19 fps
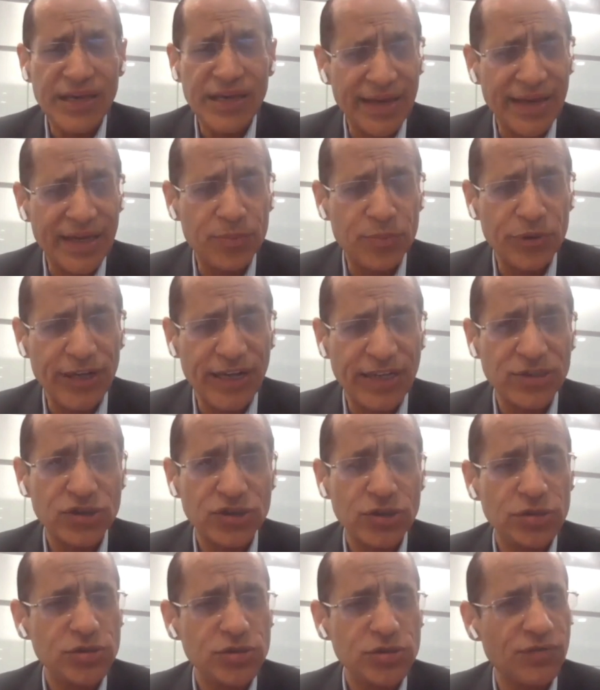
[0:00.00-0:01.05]
career
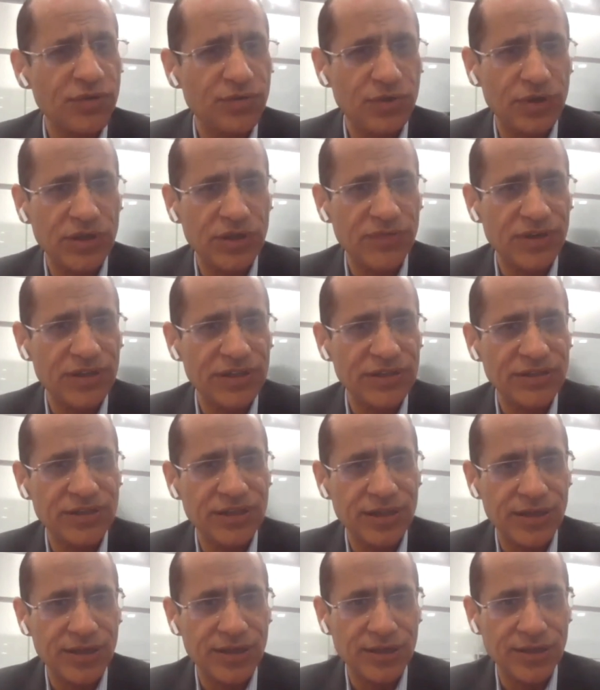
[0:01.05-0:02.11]
potential. So we work with
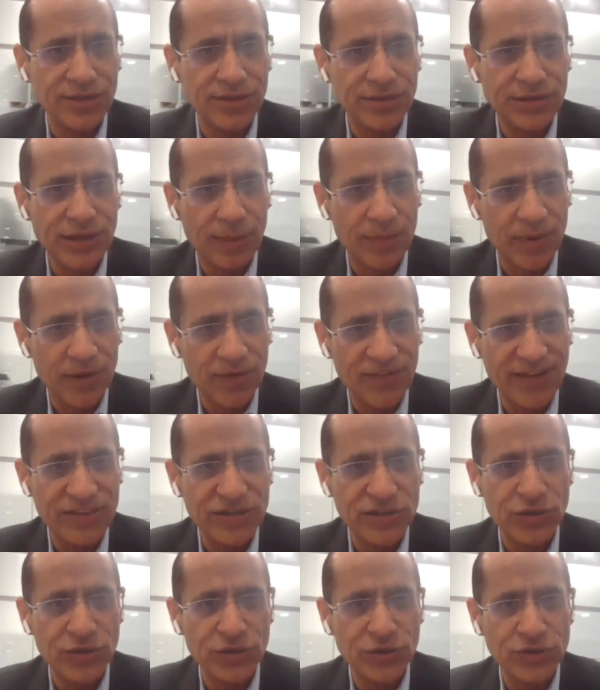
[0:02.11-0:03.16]
a couple of
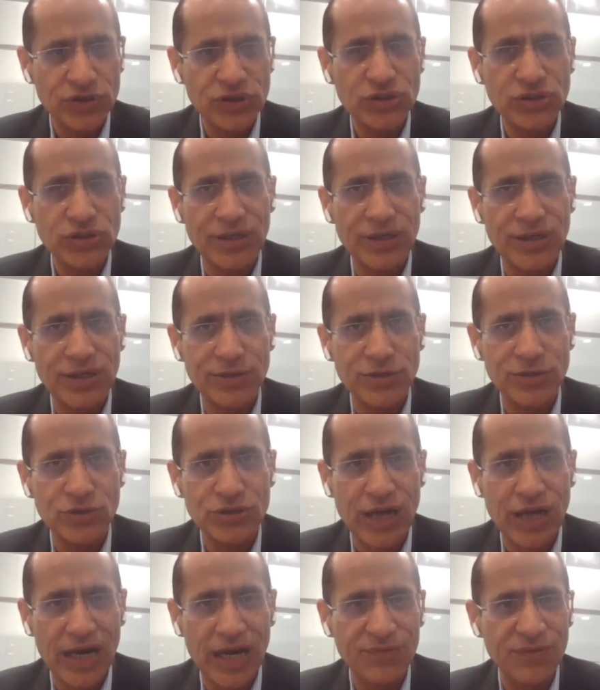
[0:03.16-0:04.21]
NGOs to
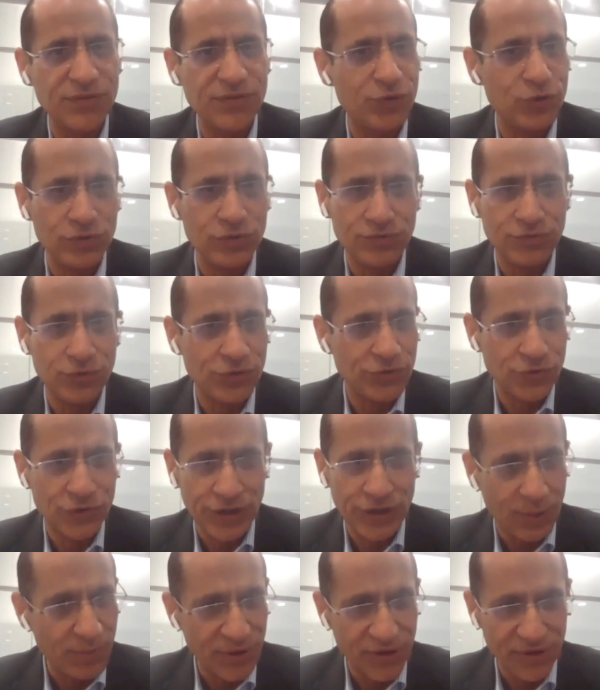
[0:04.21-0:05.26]
start with for a
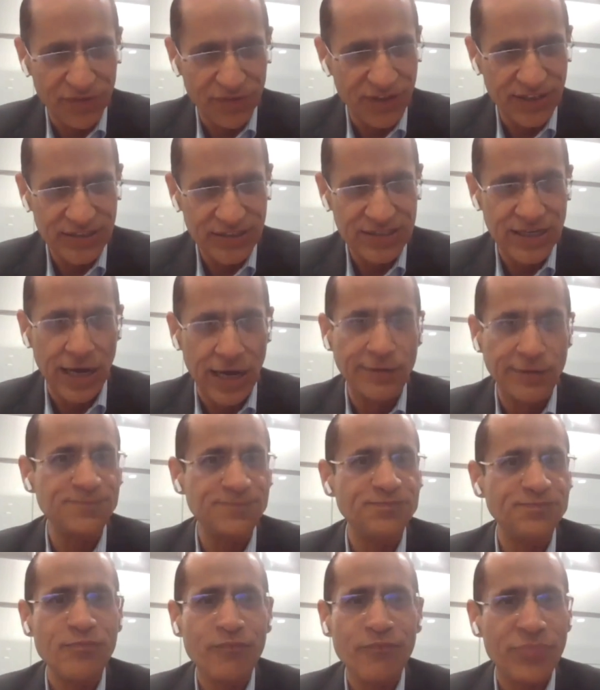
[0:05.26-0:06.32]
number of years now.
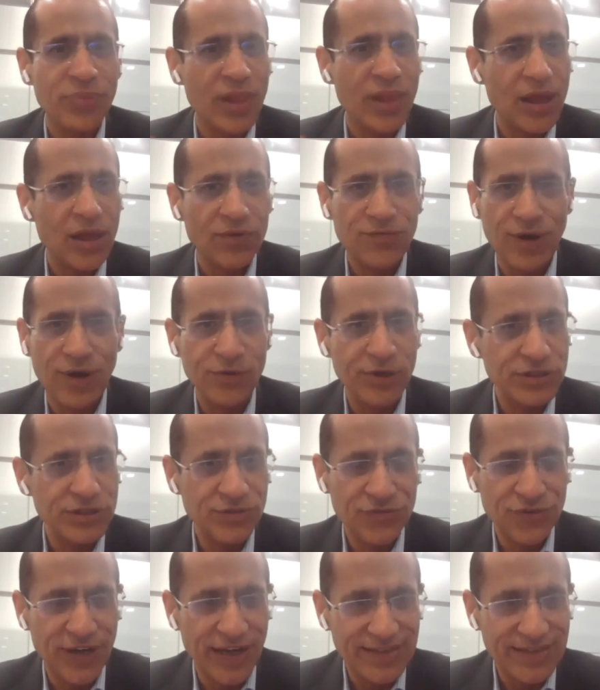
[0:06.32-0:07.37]

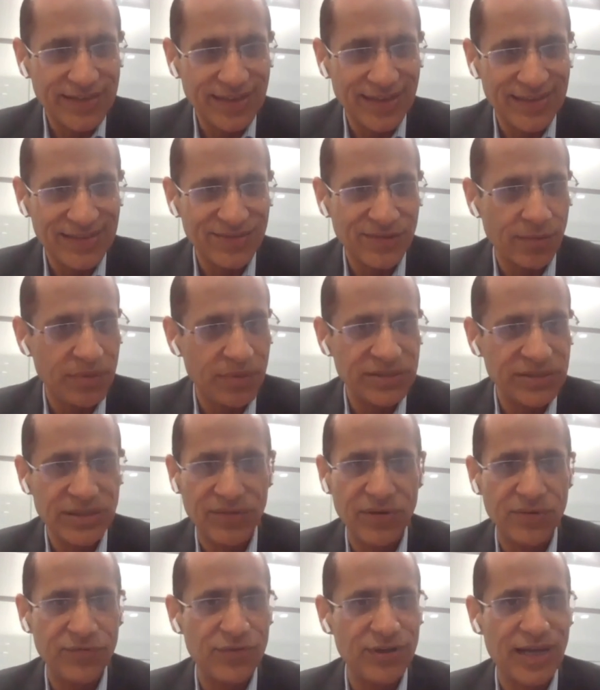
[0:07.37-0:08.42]
Foundation for Excellence, we've been
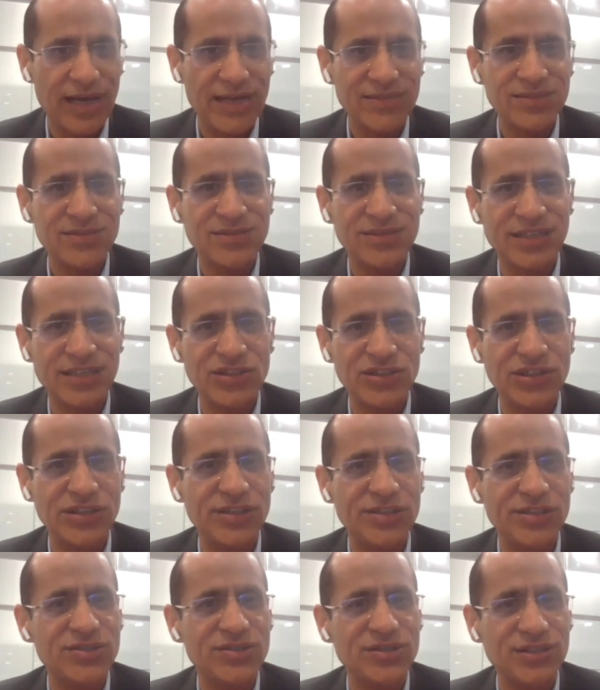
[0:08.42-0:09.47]
serving for the last 6
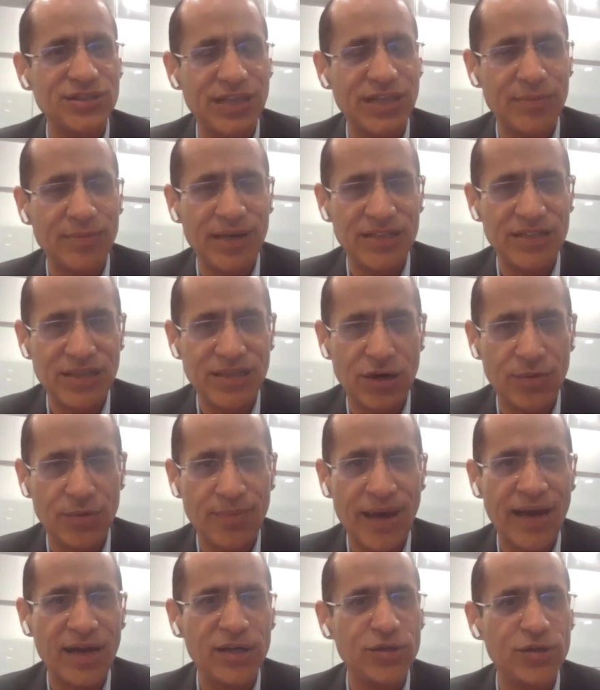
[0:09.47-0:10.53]
years. So they are based out of
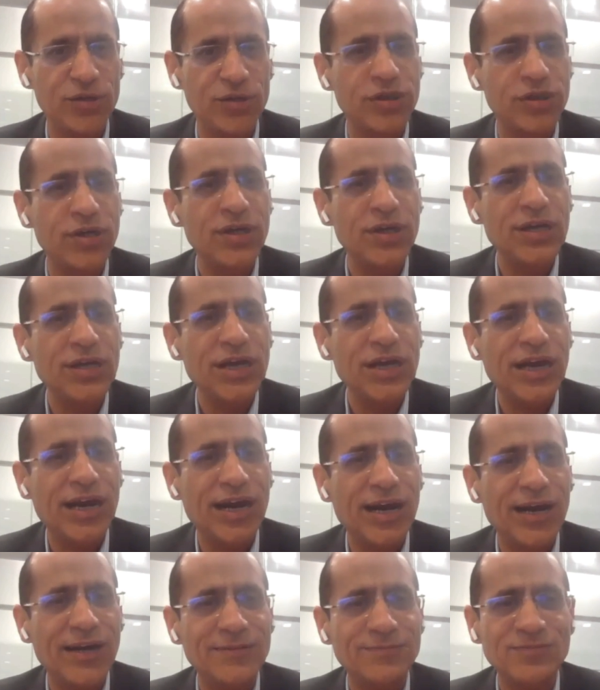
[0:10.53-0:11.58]
Bangalore.
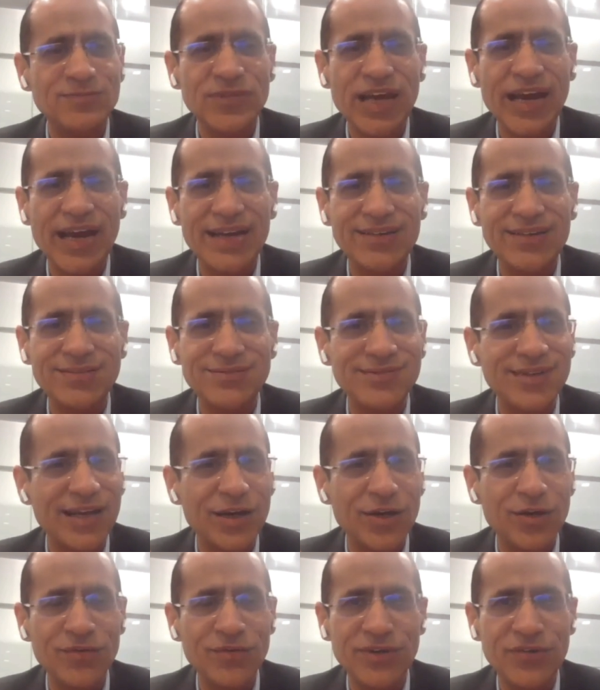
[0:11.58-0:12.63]
And
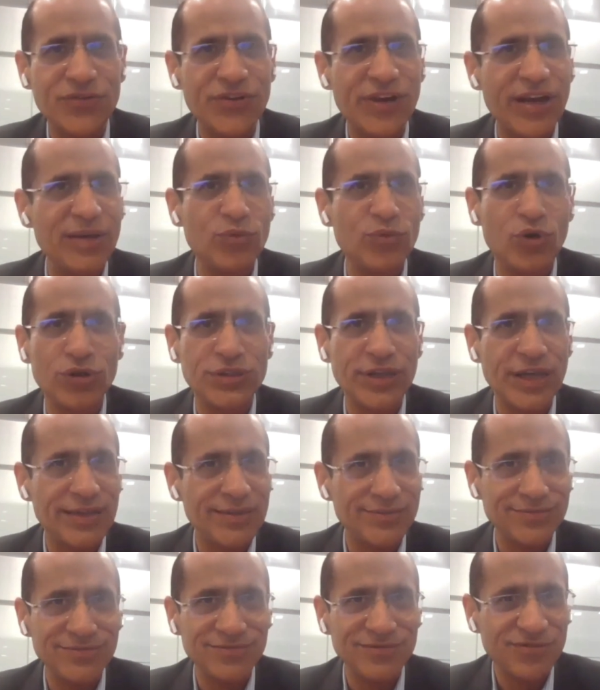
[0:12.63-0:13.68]
we have trained more
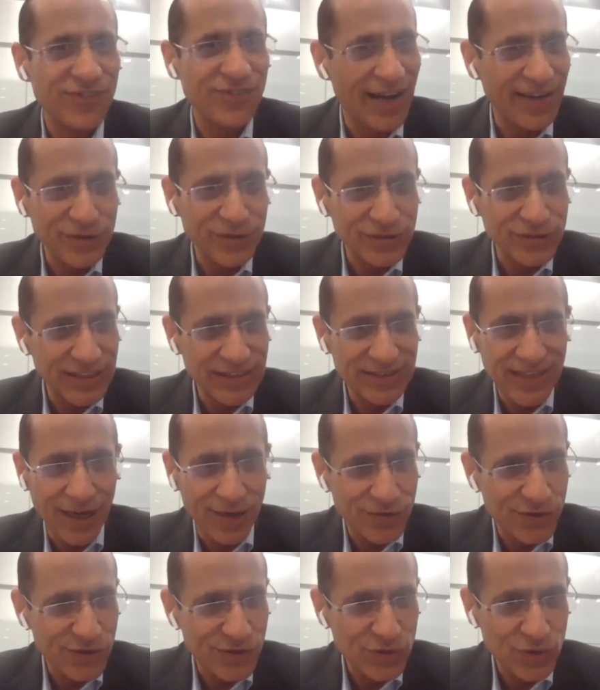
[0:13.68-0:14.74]
than 5,000 to
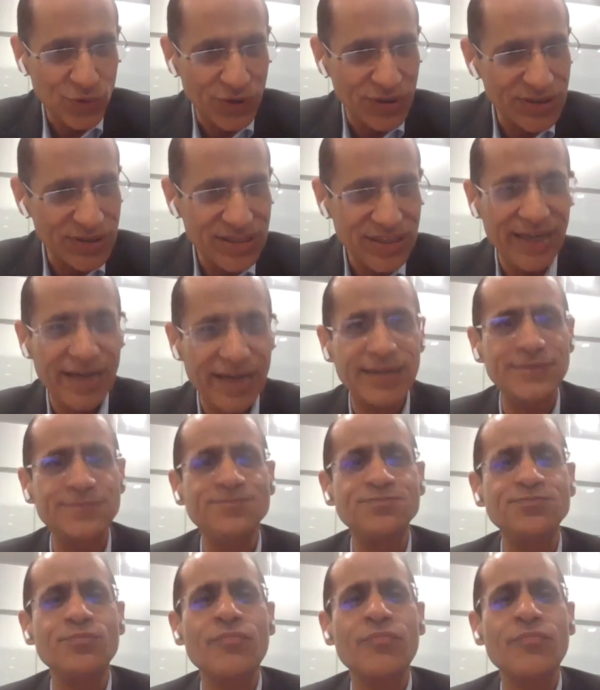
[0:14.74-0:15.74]
6,000 students there,